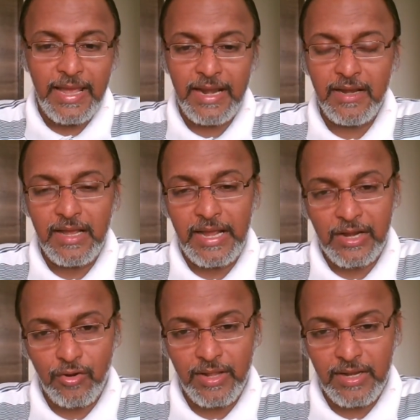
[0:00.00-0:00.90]
and
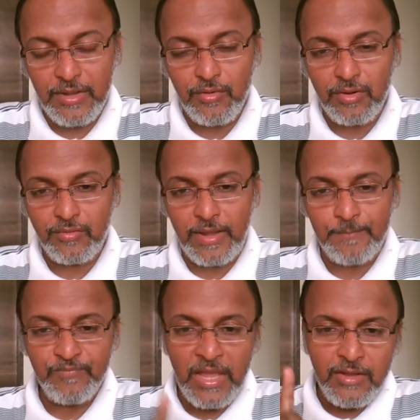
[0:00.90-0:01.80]
accordingly you have to
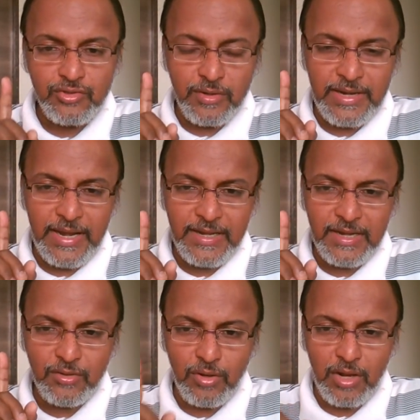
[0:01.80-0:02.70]
act. So
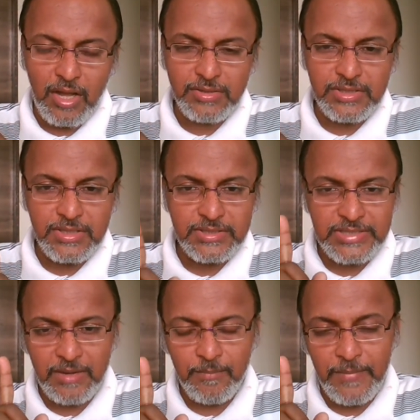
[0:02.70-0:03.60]
related to loss,
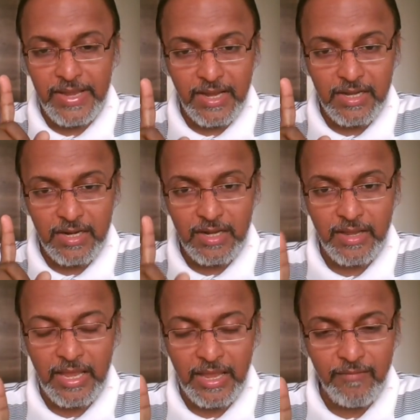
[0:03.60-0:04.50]
sun may incur a
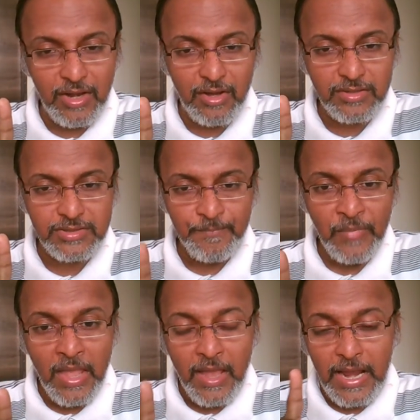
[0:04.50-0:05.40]
heavy loss
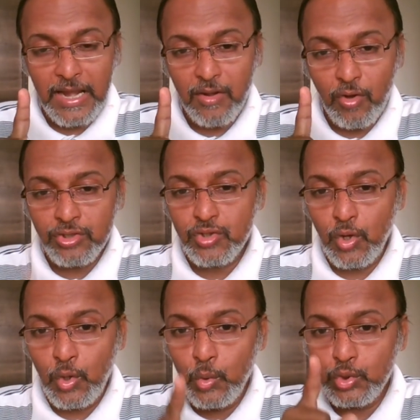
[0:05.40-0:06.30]
and also
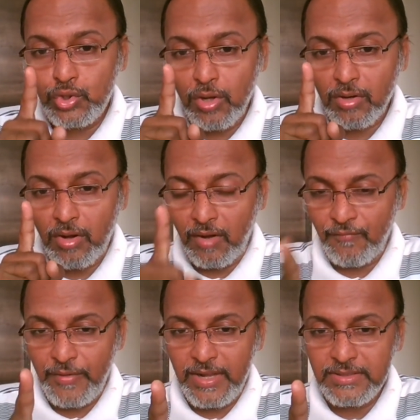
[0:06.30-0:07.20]
lose your
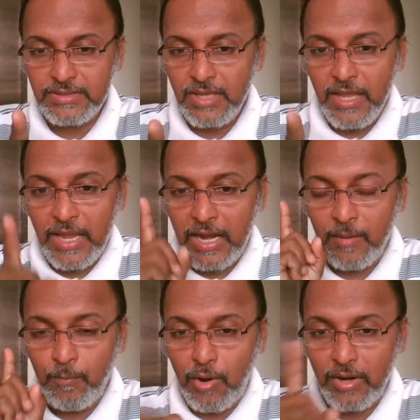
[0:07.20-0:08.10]
confidence
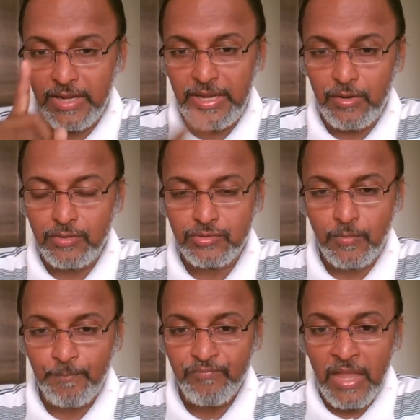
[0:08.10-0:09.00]
and bodily
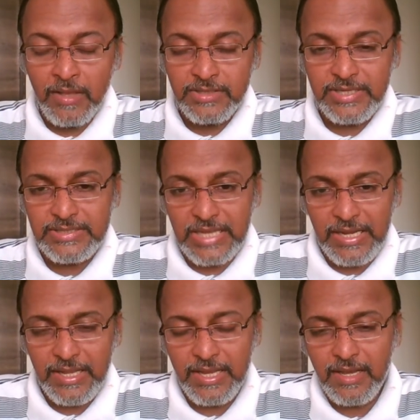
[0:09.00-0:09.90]
also. See,
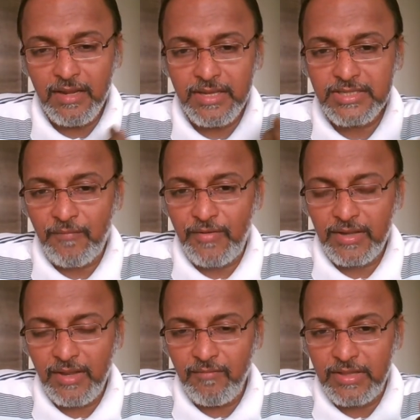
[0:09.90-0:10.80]
sun here is
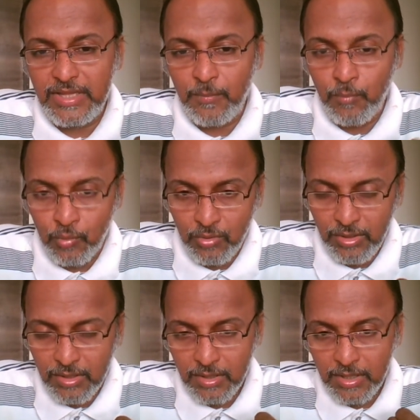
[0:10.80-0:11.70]
affecting with the moon,